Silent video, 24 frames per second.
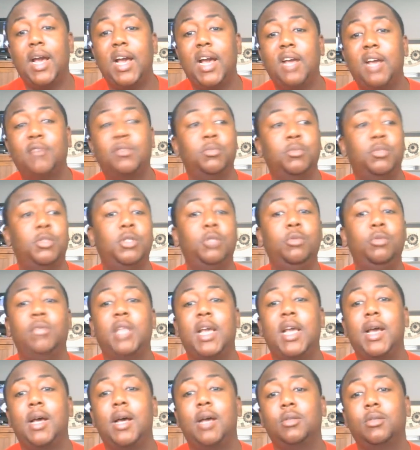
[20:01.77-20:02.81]
some
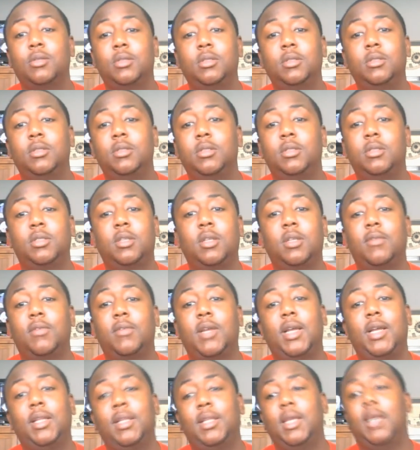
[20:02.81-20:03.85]
2000s and stuff
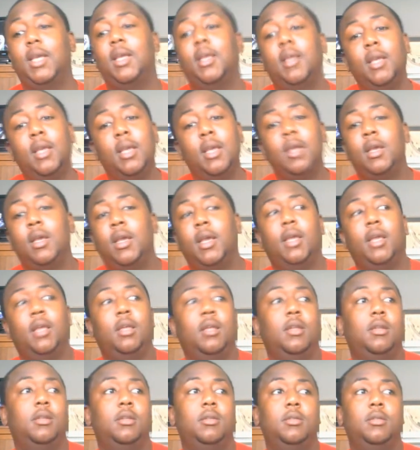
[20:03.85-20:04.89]
like that.
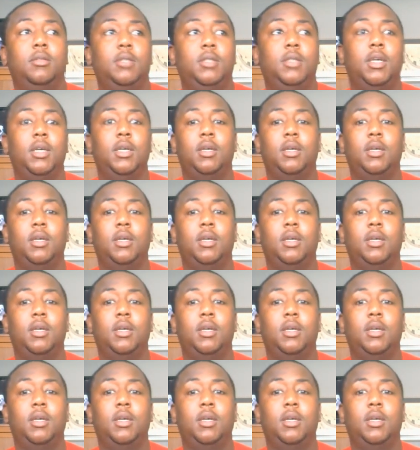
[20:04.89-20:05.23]
And yeah,